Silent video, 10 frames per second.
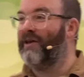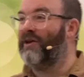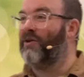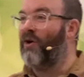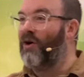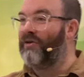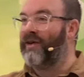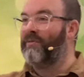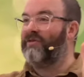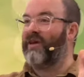God
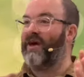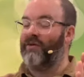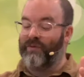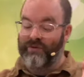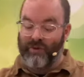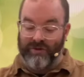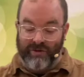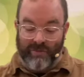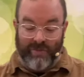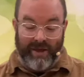himself was going to
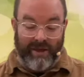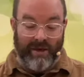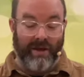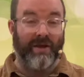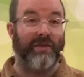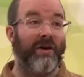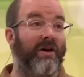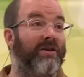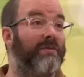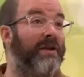be their
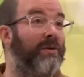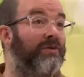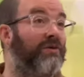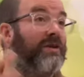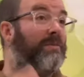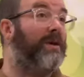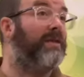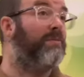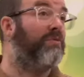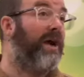husband. He was going to be
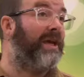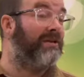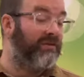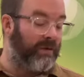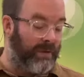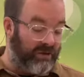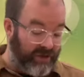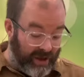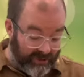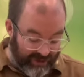the bridegroom. And
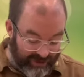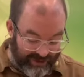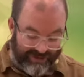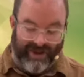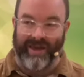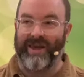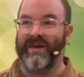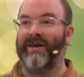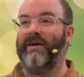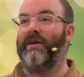Jesus is
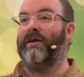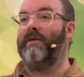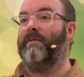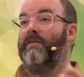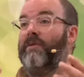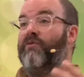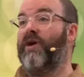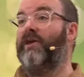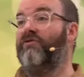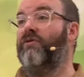saying, the
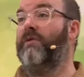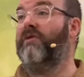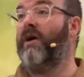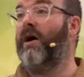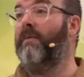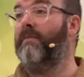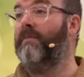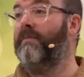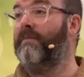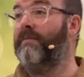bridegroom has come
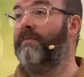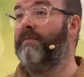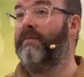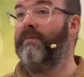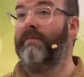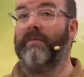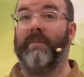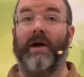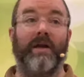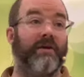
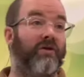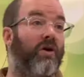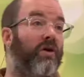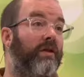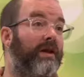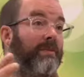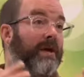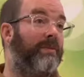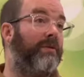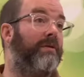and he is calling
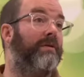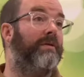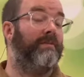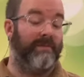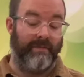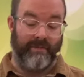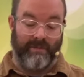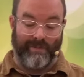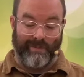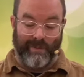people,
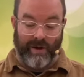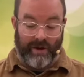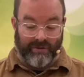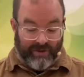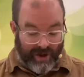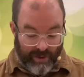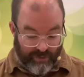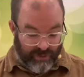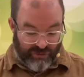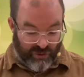and it's a time
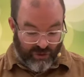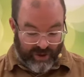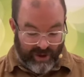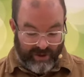for joy.